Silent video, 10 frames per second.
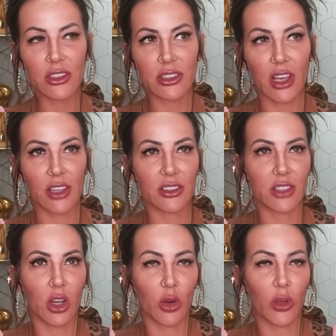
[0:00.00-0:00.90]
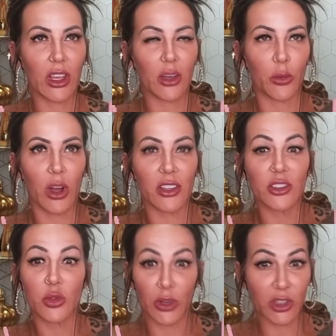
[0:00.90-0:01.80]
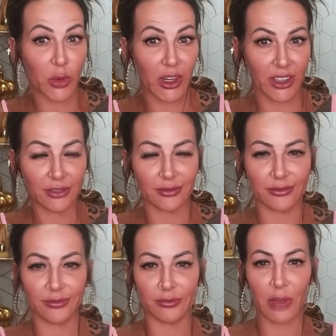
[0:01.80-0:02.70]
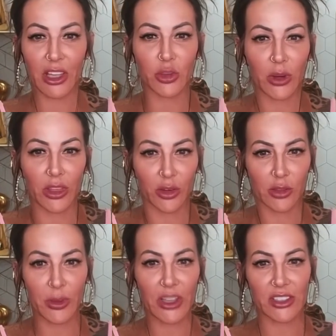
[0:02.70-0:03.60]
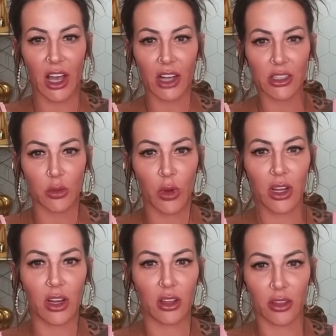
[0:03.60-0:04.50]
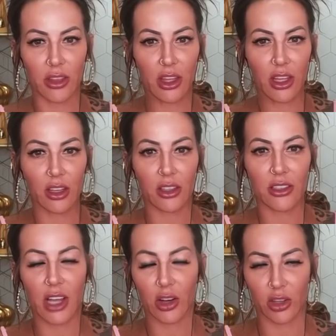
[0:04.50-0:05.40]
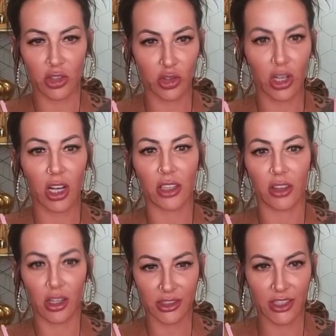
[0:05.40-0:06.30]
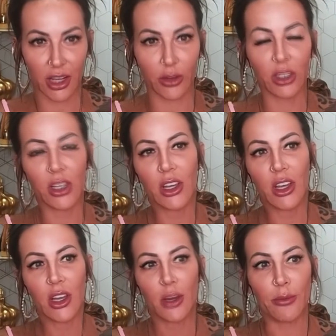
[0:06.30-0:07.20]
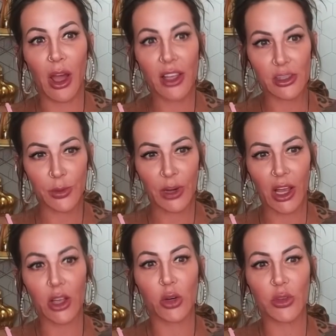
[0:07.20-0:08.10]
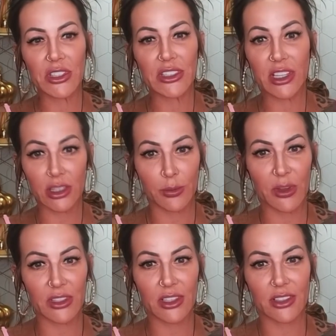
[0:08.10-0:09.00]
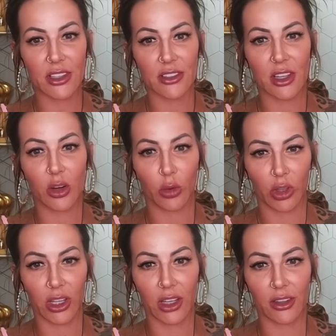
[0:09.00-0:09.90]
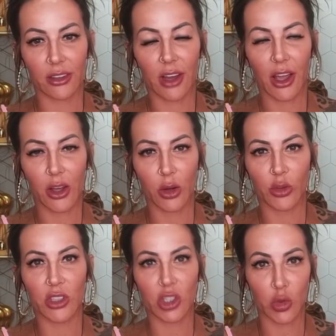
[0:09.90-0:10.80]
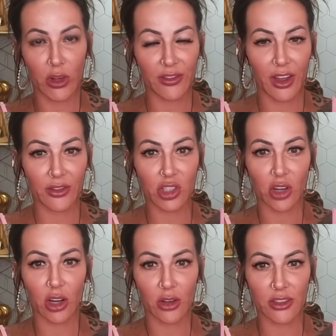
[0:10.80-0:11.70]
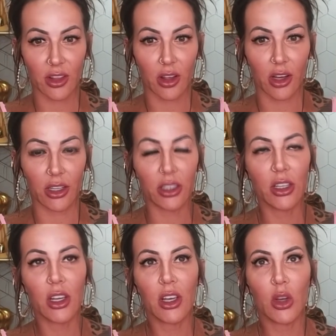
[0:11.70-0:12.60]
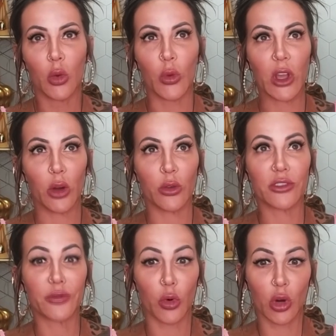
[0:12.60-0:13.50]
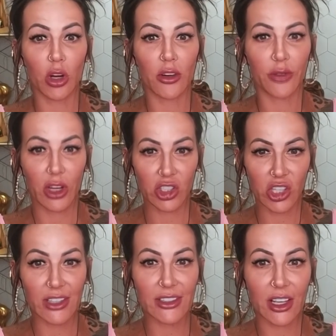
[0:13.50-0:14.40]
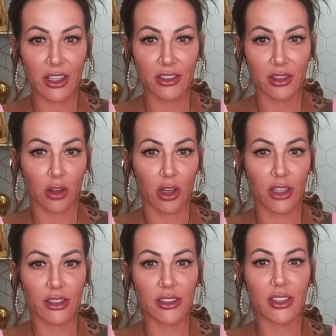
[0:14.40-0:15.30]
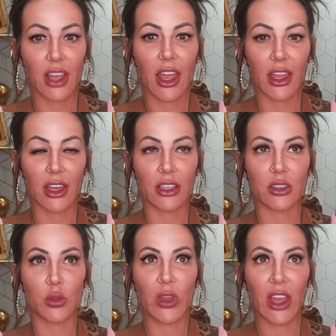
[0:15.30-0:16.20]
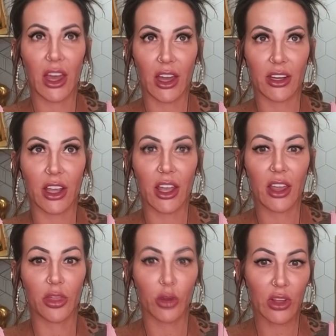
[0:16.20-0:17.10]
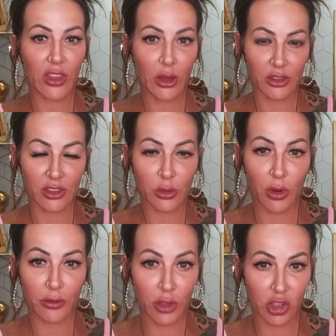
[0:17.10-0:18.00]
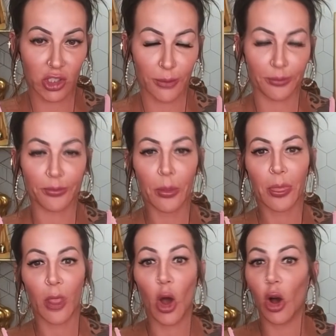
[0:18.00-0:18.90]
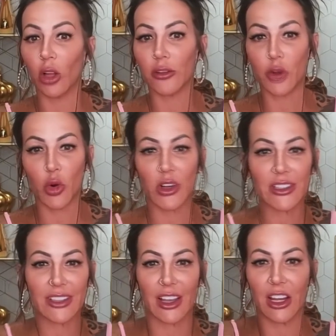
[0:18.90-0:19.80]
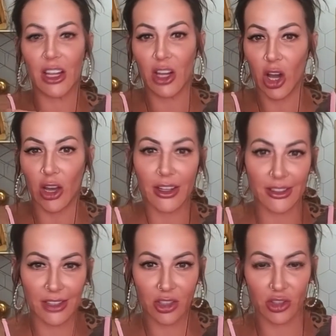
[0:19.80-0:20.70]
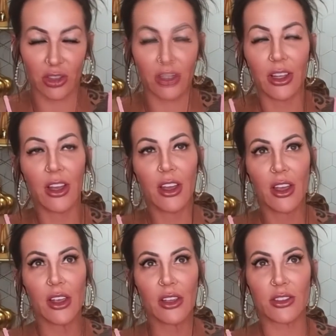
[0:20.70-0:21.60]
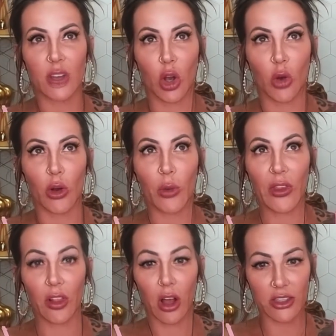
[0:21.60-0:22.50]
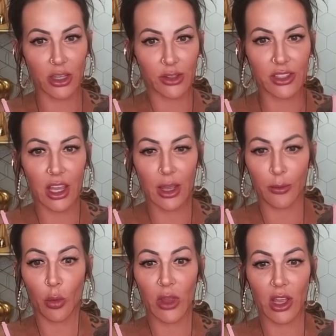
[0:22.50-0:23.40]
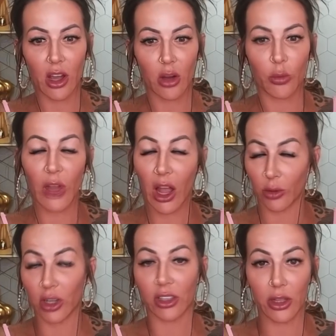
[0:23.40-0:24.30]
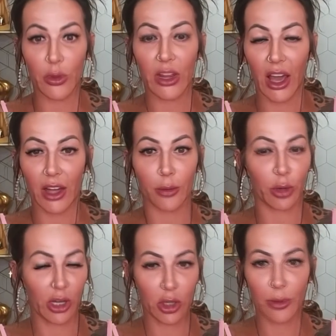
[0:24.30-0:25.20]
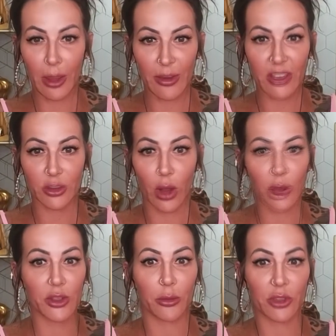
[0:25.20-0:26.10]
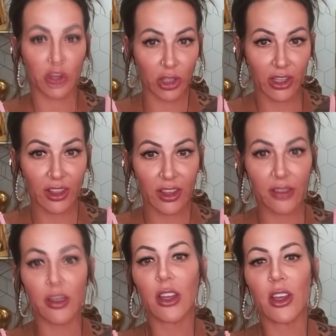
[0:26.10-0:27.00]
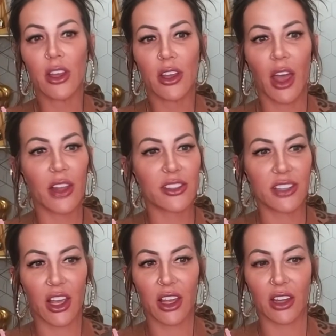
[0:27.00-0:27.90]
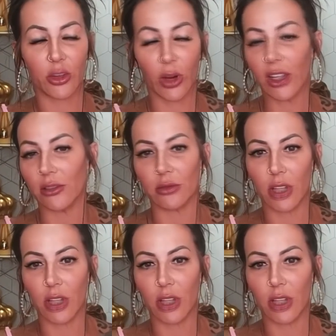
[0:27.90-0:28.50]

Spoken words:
Yes, so it was 2020, May 23rd to be exact, when the entire country got locked down. My husband and I owned 6 businesses in Oregon. I owned a 25-chair hair salon. We owned 4 franchise tanning salons, and we had a 30,000 square foot gym. All, of course, non-essential. So when the lockdowns came, we ironically, we'd had a brand new baby. So I was on maternity leave and said, great,